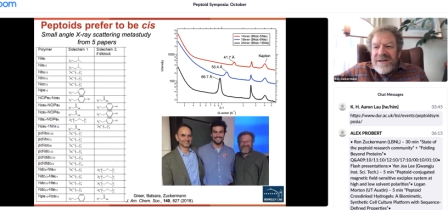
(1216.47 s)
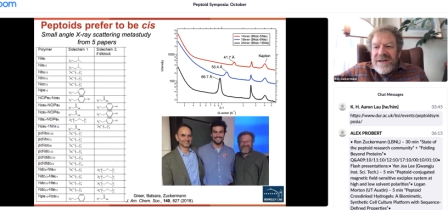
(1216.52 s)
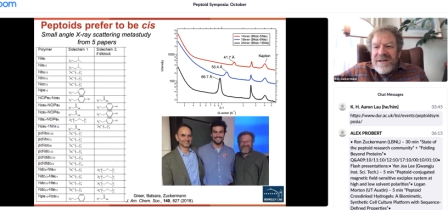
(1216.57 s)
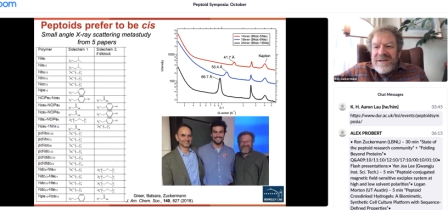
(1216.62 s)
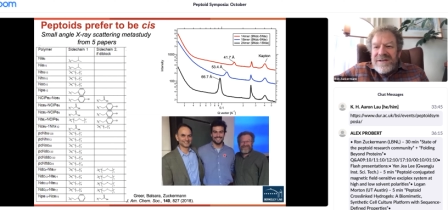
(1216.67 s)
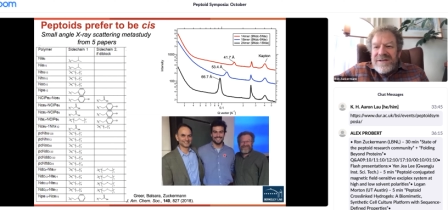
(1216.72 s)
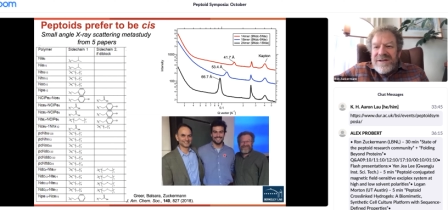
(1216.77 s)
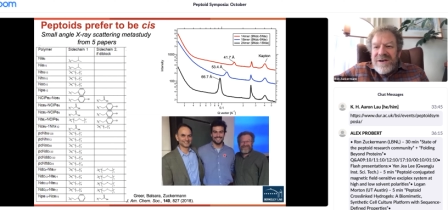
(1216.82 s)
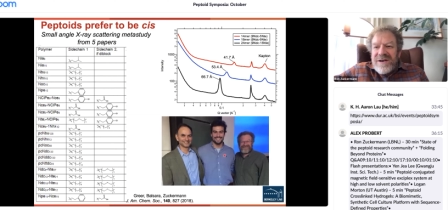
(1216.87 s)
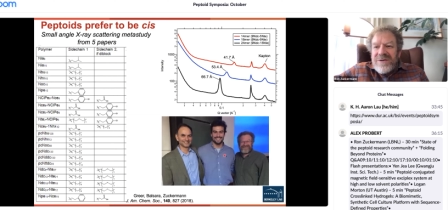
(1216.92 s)

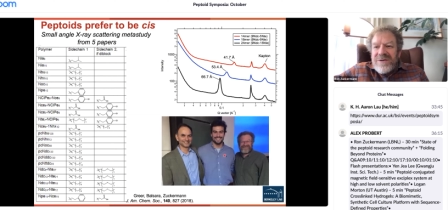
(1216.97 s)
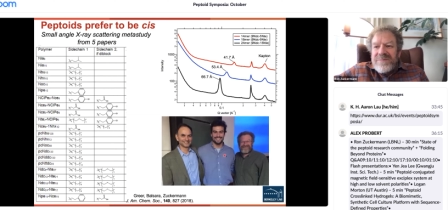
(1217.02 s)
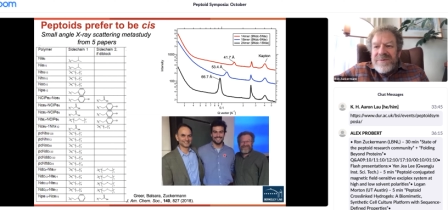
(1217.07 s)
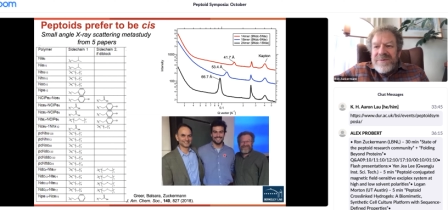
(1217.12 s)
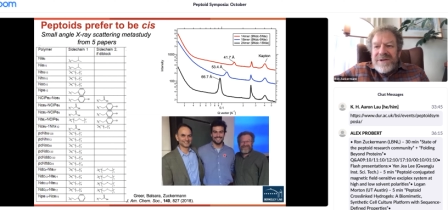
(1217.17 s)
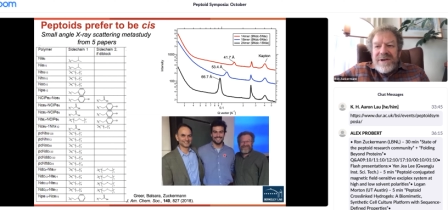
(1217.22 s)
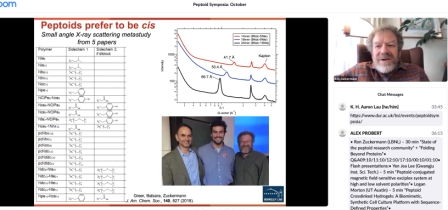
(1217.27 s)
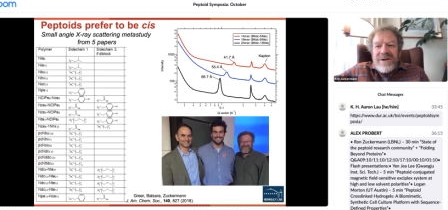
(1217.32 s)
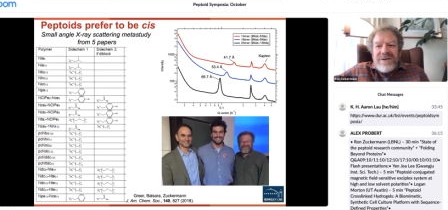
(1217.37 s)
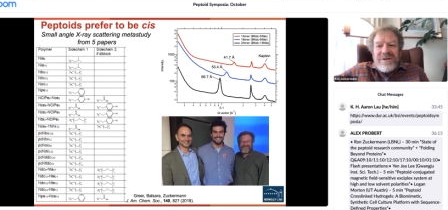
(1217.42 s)
at
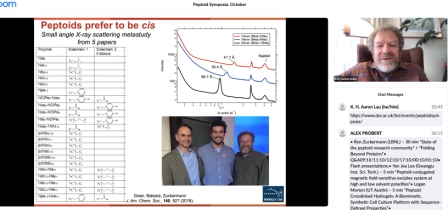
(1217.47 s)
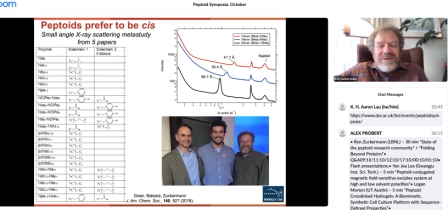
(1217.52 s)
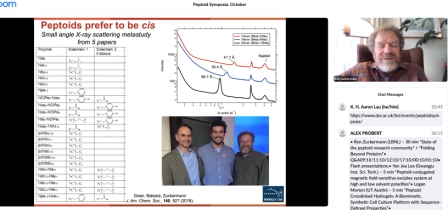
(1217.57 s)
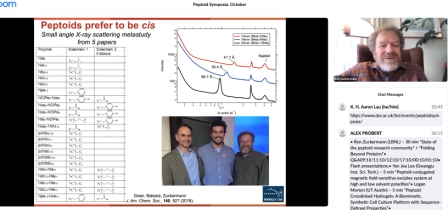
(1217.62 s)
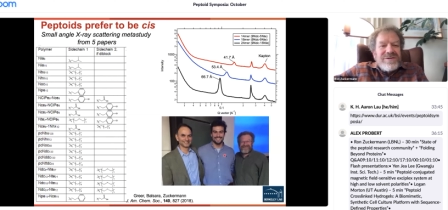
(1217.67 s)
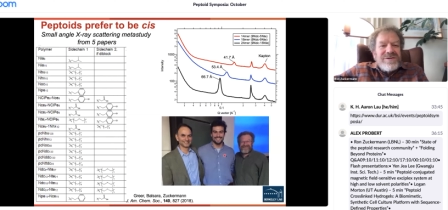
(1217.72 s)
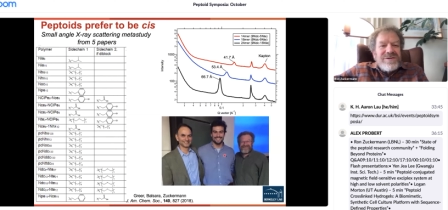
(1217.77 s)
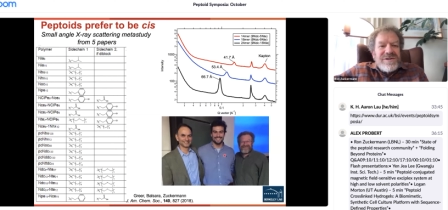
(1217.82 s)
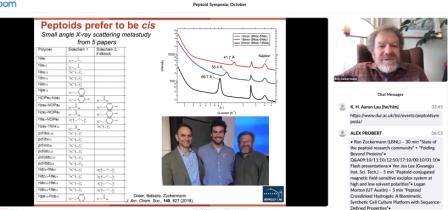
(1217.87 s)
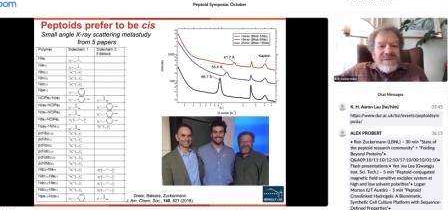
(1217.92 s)
LBL,
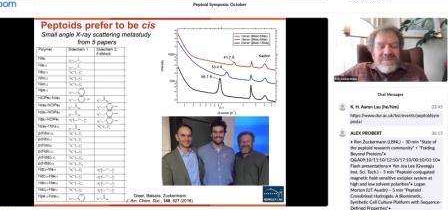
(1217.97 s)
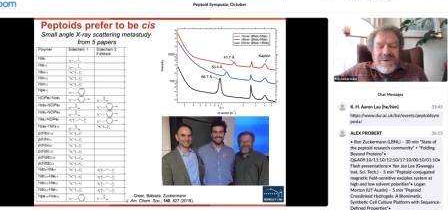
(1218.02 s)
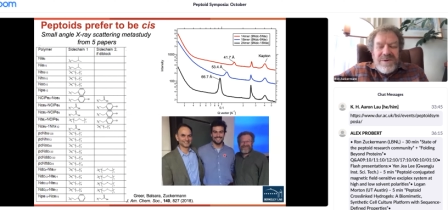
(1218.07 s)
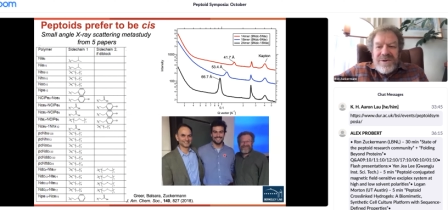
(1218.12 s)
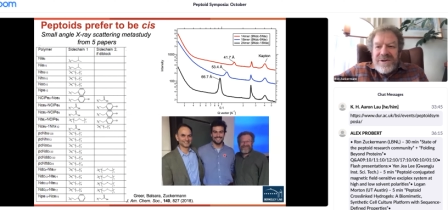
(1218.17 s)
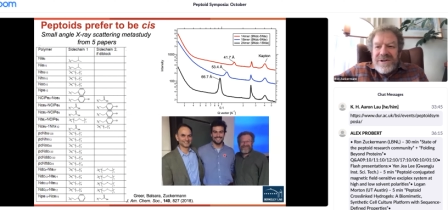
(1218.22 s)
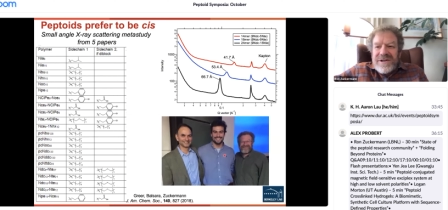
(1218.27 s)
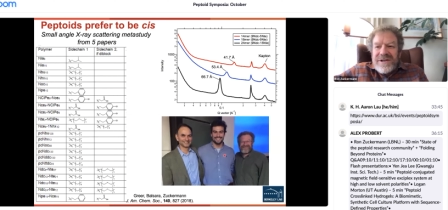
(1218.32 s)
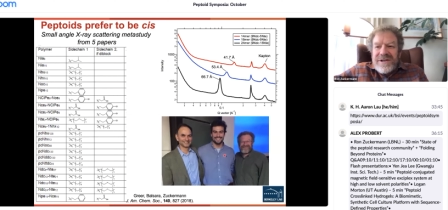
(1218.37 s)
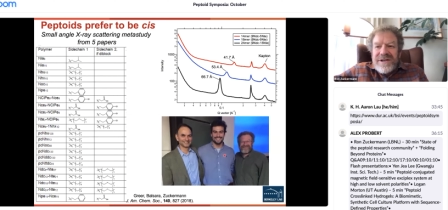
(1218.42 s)
UC
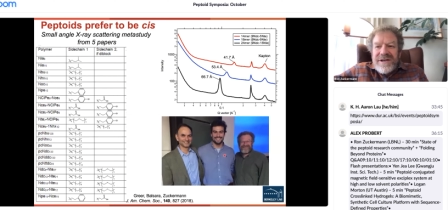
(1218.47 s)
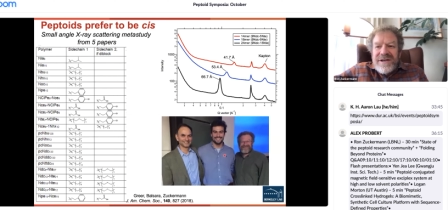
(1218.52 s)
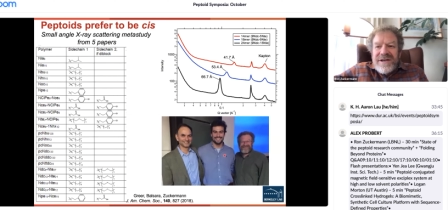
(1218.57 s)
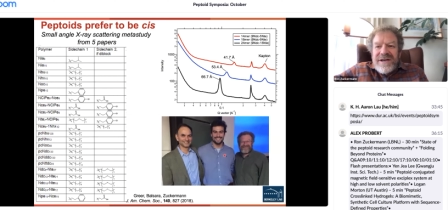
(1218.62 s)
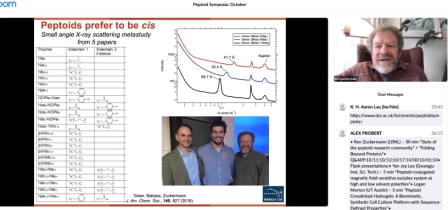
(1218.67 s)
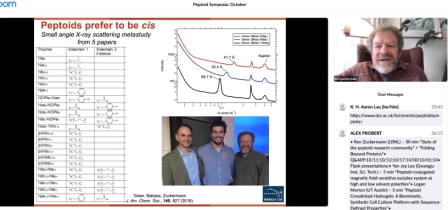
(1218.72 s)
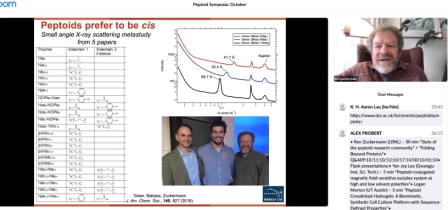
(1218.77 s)
Berkeley.